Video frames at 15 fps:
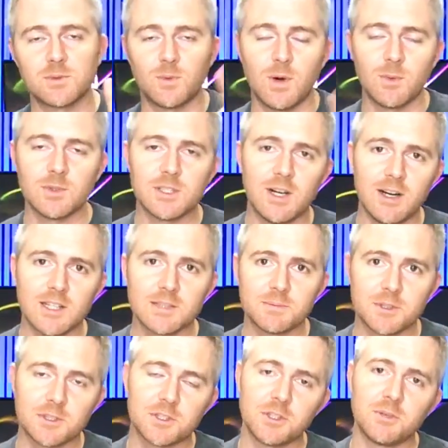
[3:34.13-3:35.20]
One was a
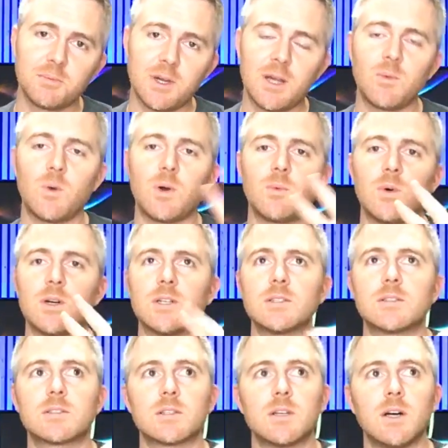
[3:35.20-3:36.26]
hospital troop and one
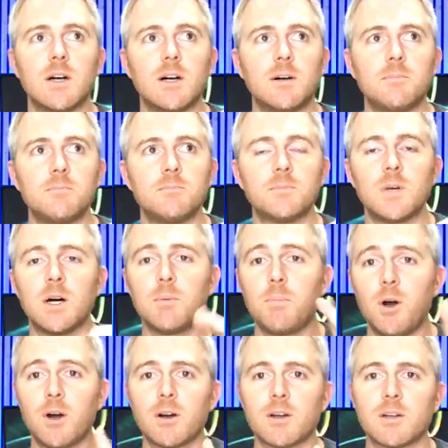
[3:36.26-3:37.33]
was um, a
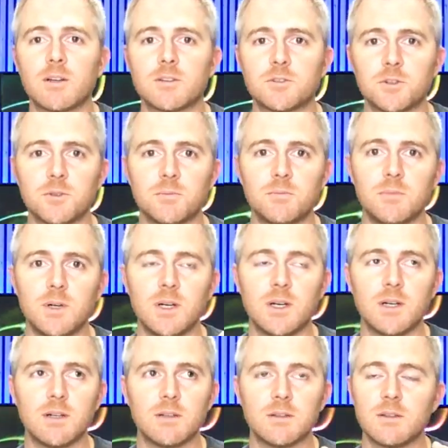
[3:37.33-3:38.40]
park troop
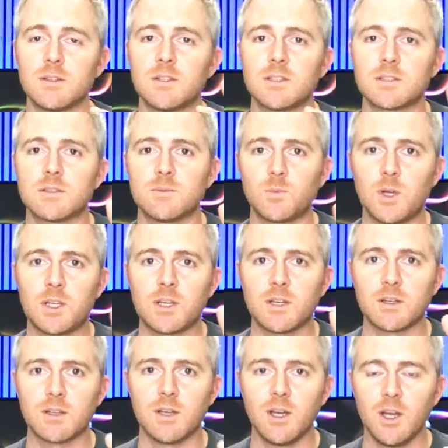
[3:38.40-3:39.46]
uh, this
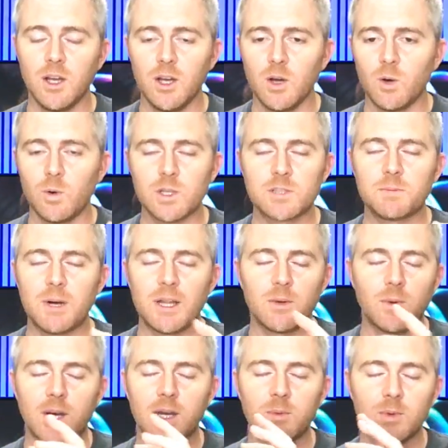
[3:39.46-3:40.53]
weekend, which, by the
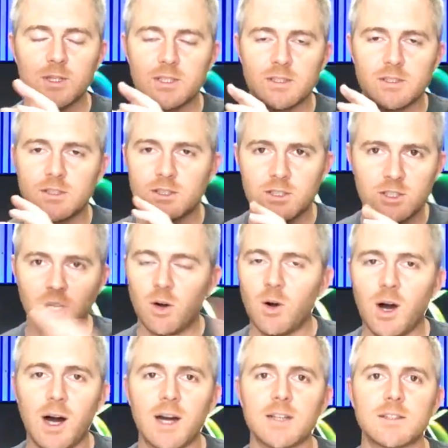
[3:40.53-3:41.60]
way, was so
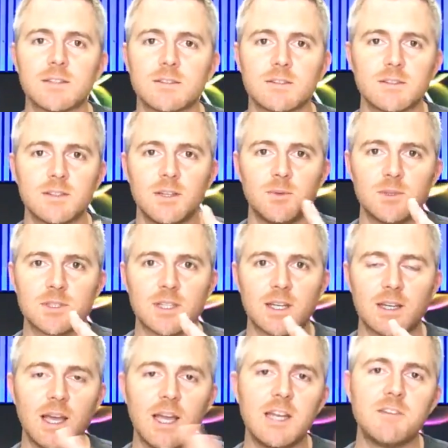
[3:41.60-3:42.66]
hot. It was
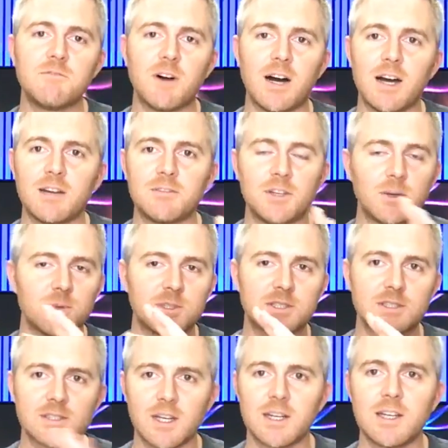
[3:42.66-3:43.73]
like eighty-five. It was
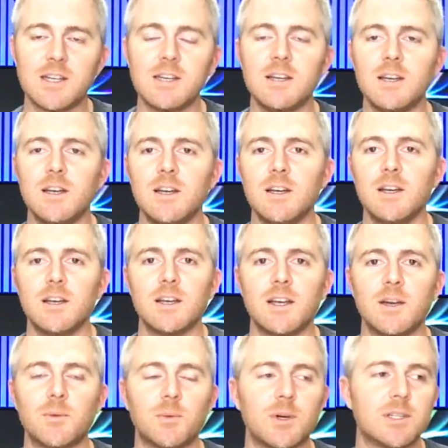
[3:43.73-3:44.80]
sunny.
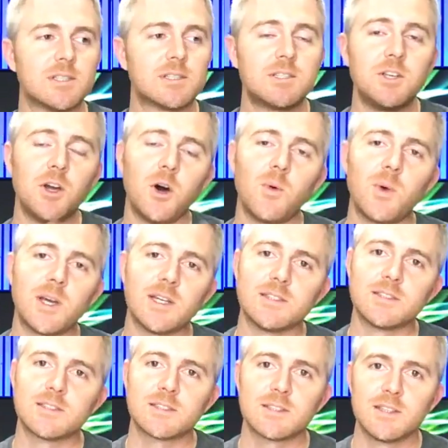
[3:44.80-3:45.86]
It was no
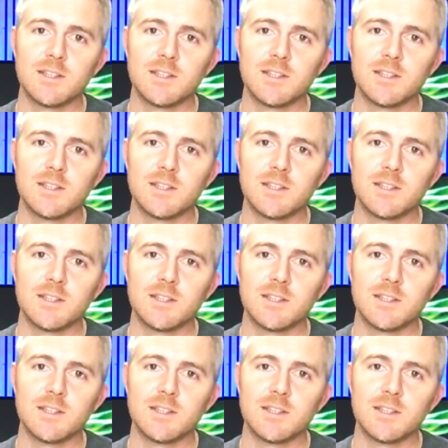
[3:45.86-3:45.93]
wind.